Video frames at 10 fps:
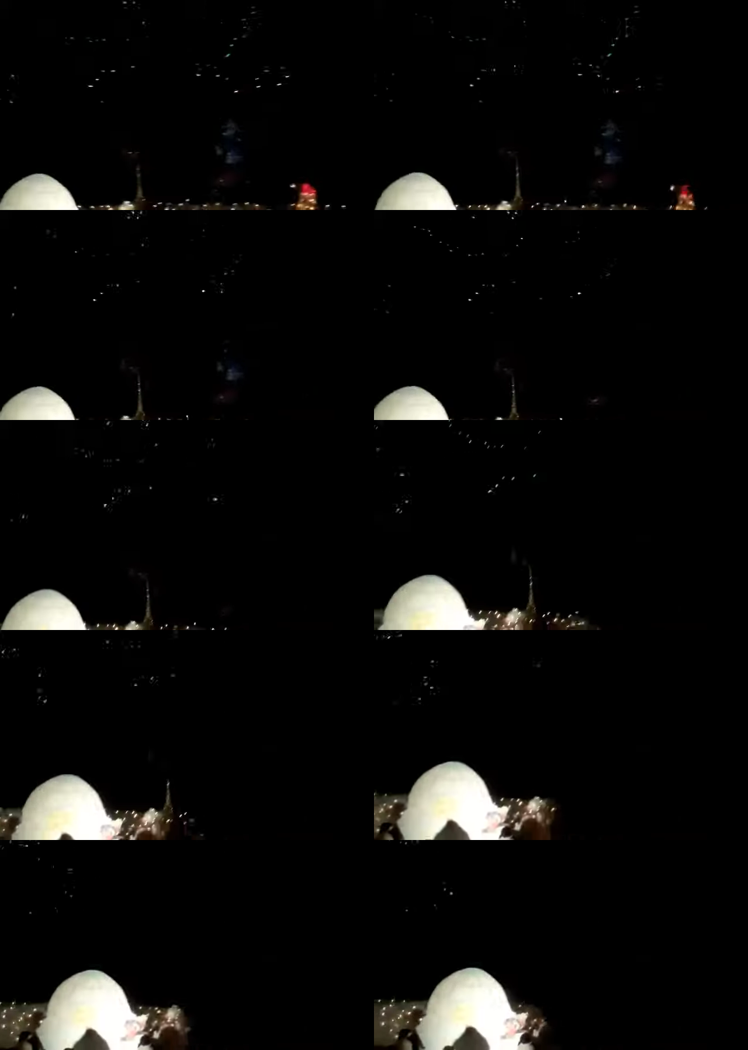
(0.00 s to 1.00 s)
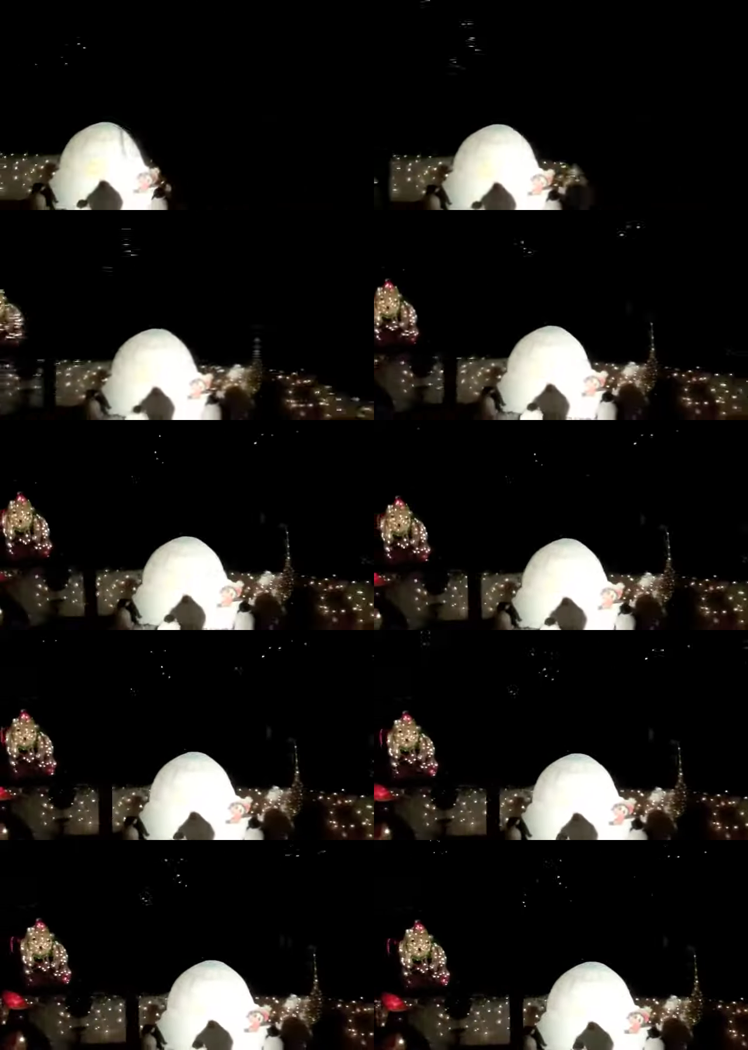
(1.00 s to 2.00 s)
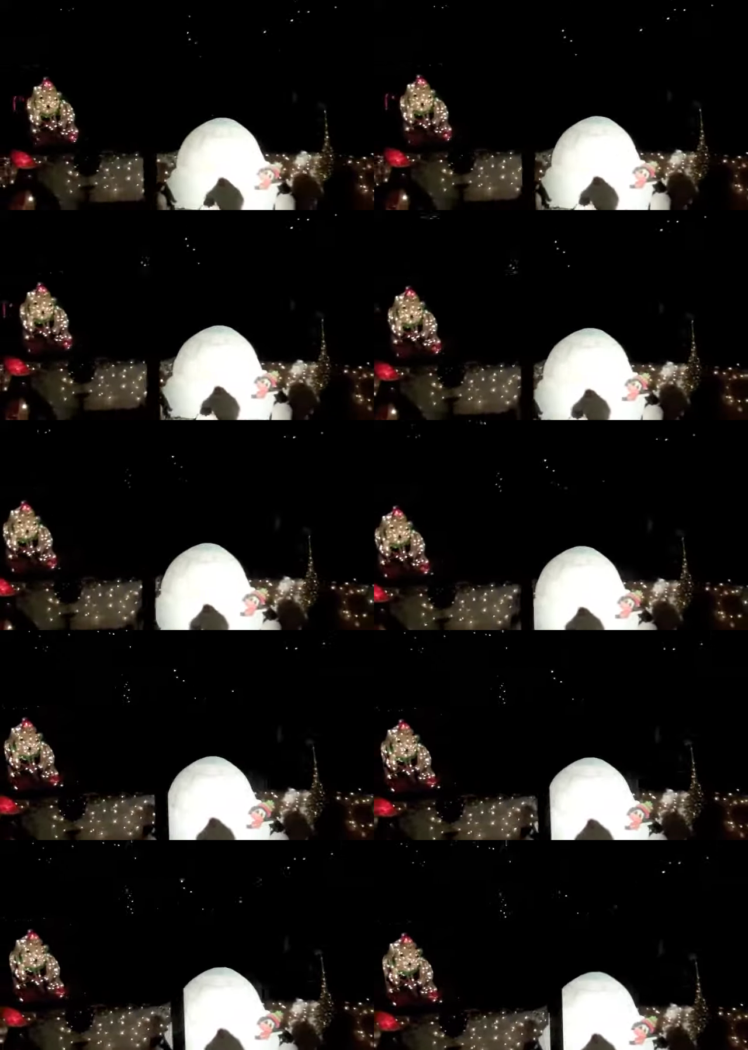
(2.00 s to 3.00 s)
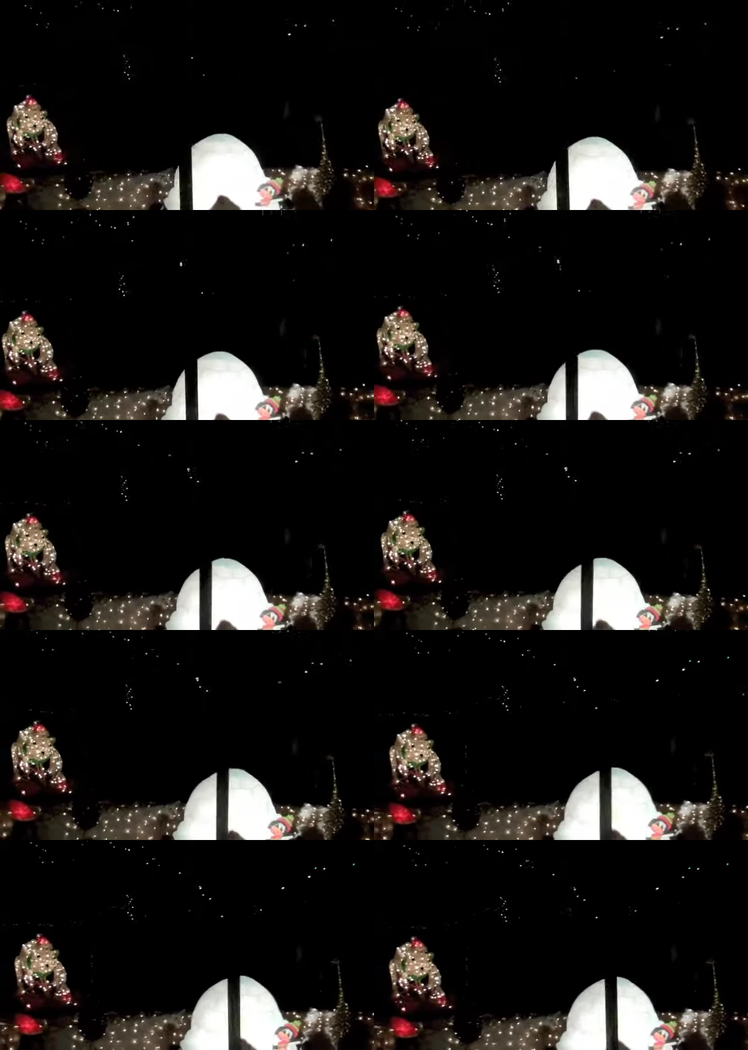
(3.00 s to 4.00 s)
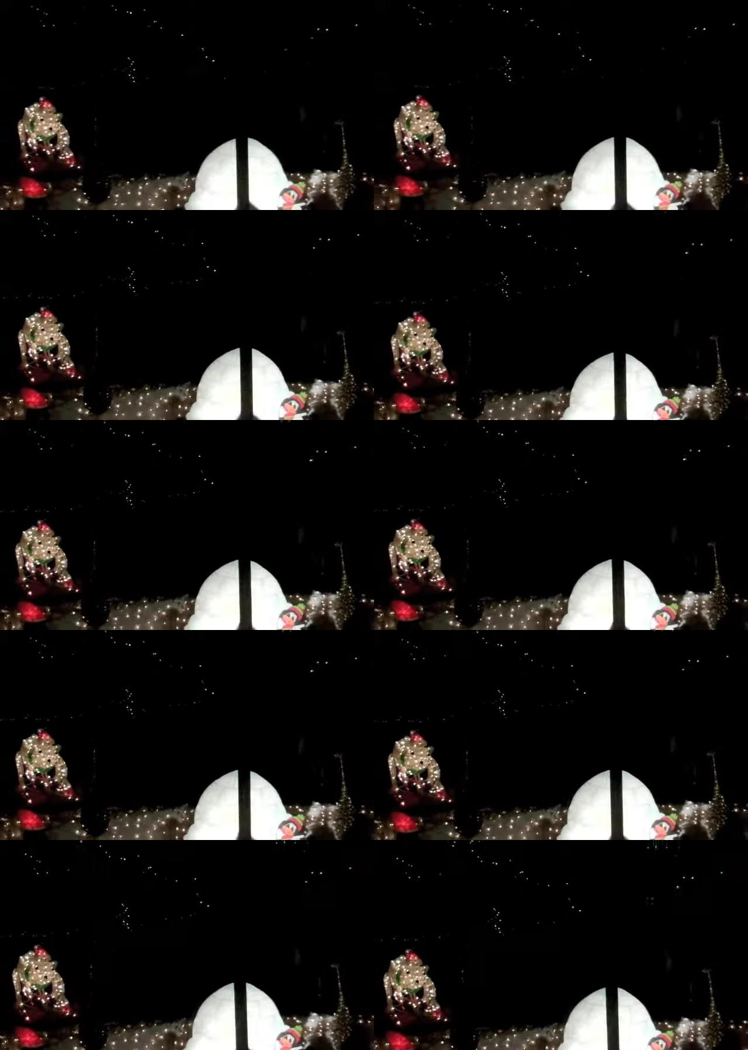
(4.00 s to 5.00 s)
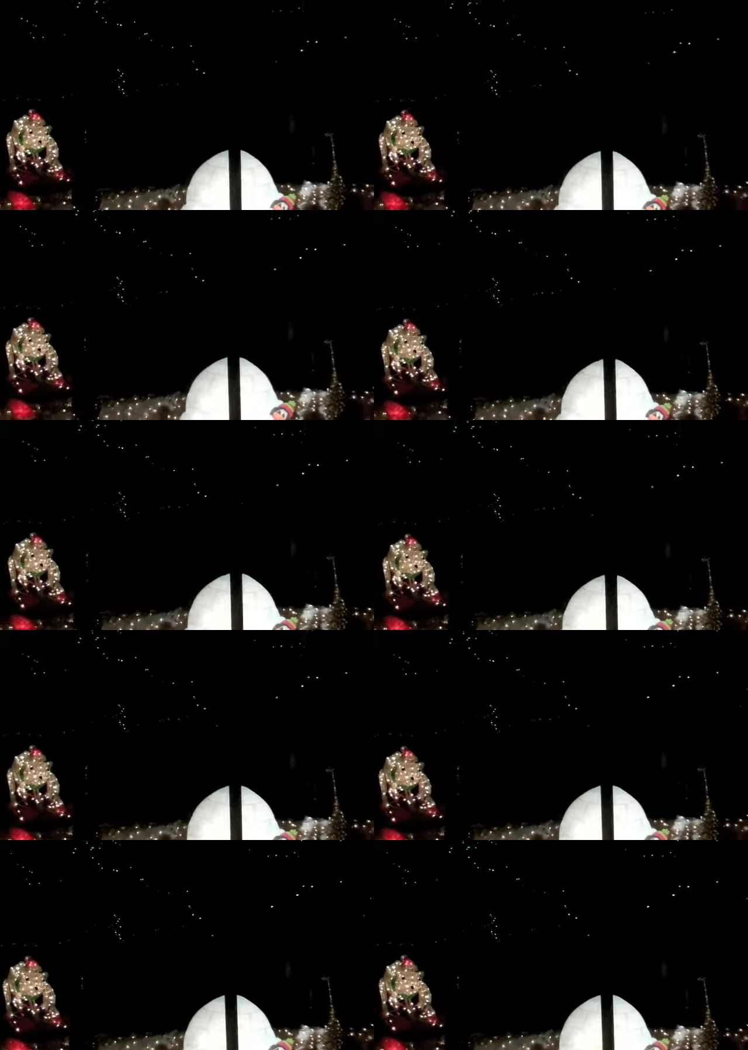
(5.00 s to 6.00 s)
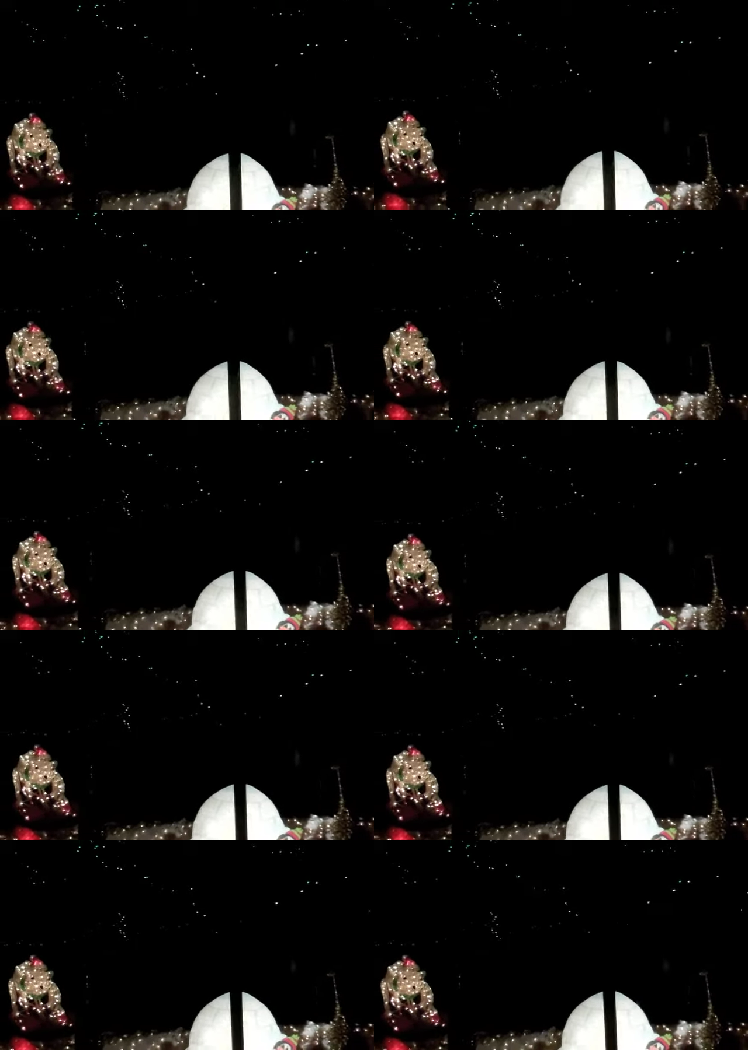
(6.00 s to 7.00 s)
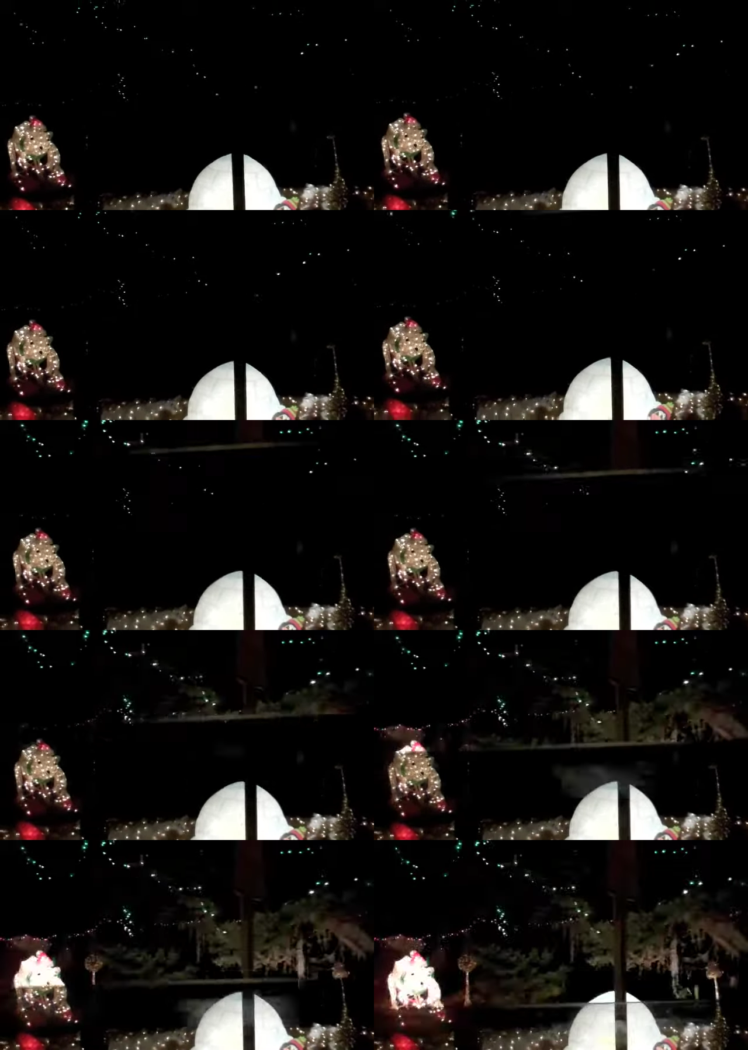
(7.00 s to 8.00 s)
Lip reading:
(no speaker visible)